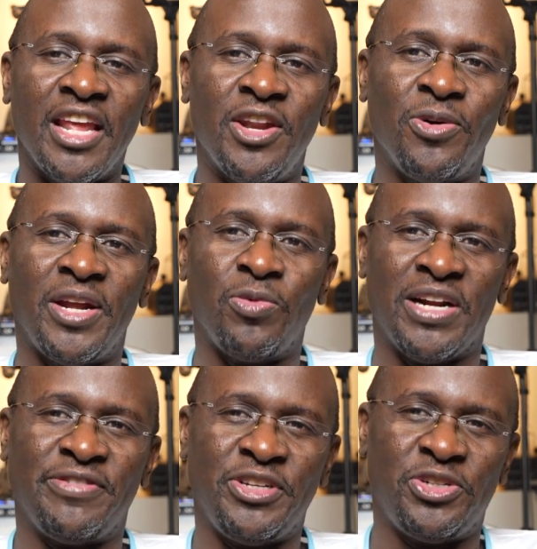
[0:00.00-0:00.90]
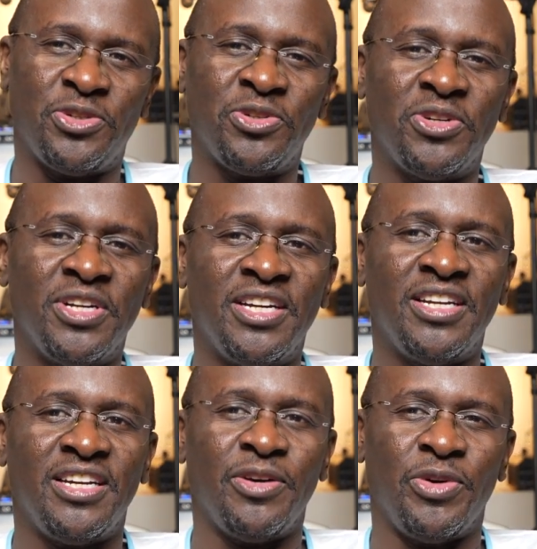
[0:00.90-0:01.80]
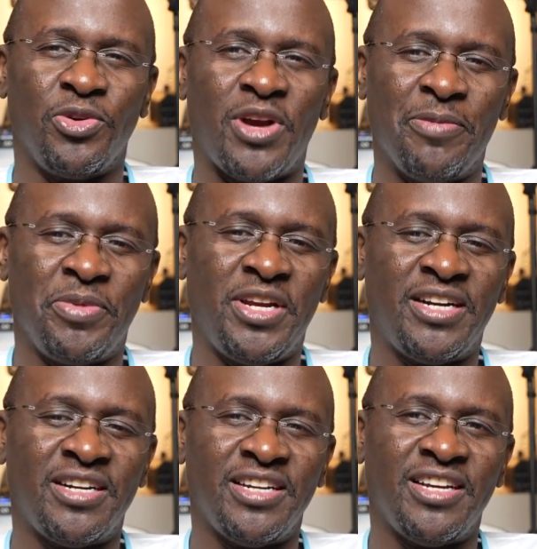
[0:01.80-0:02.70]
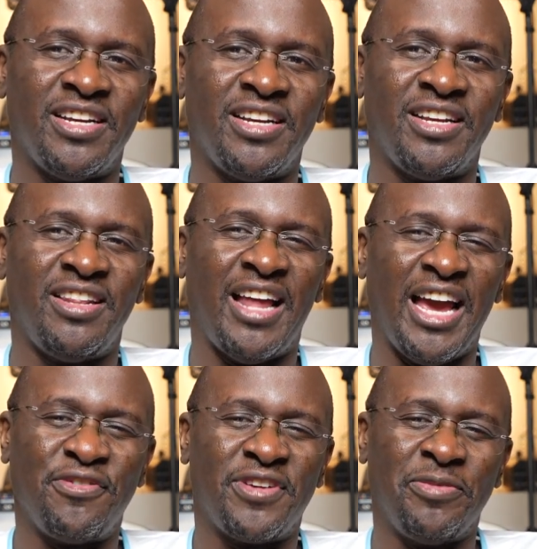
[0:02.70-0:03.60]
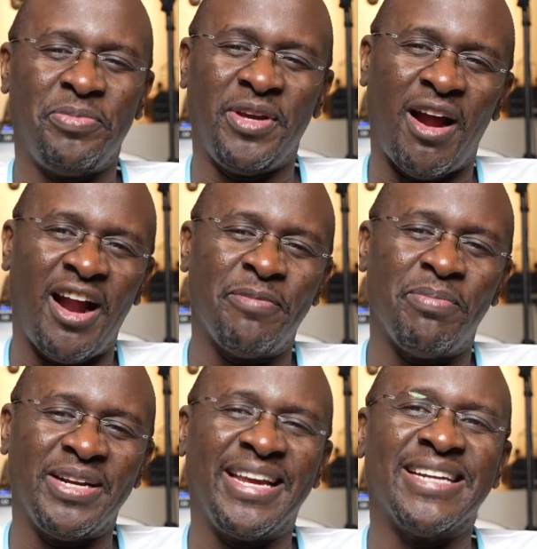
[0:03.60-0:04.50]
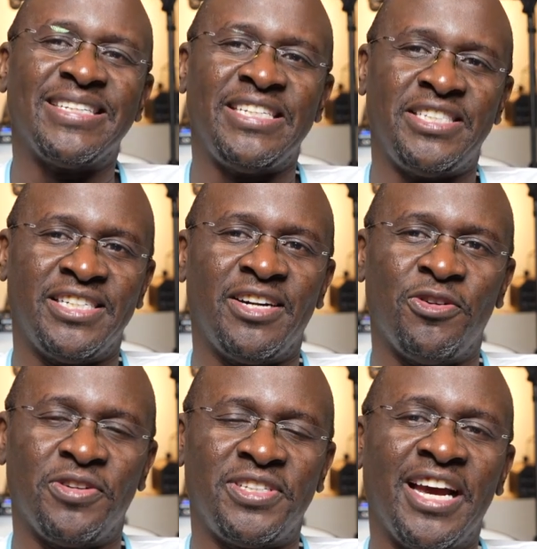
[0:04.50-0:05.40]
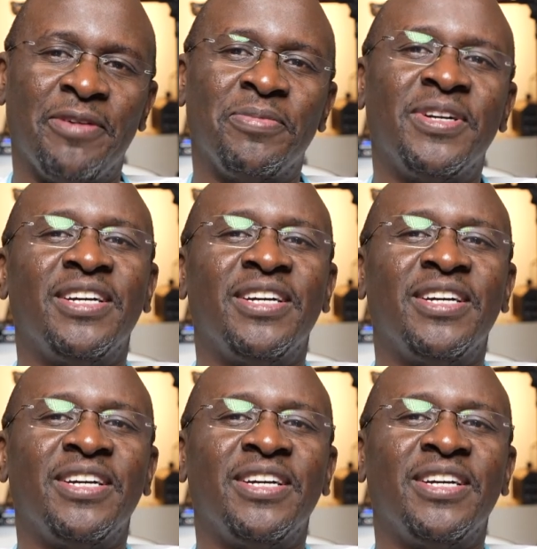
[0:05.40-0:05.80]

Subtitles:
know that whatever you do, when you come here, life can be hard, but it gets easier over time.